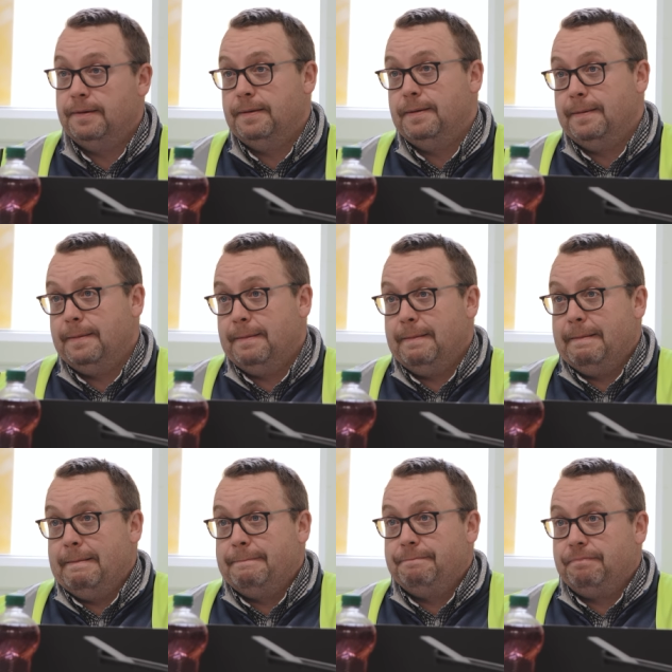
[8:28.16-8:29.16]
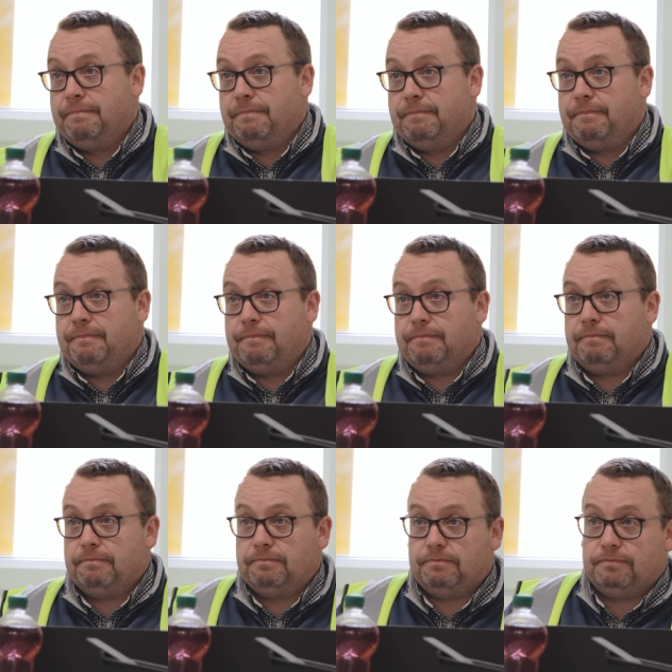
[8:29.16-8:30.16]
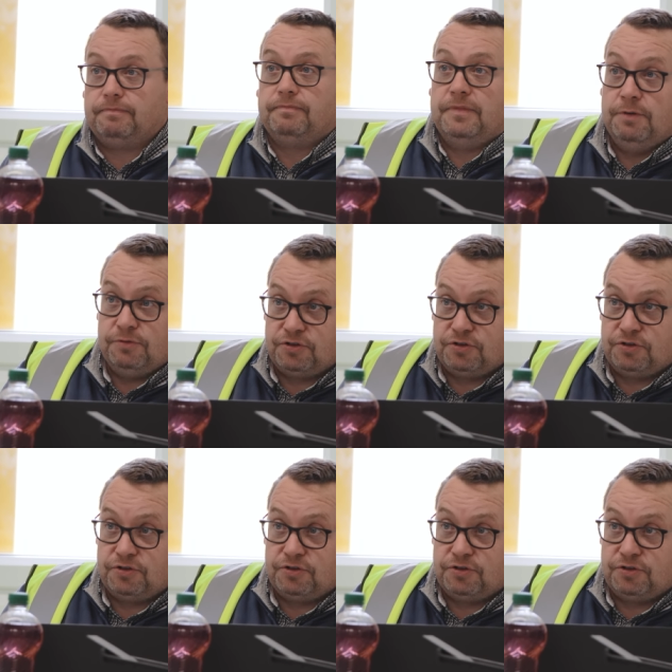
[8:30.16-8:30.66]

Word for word: Yeah. No. So, yeah, at the back.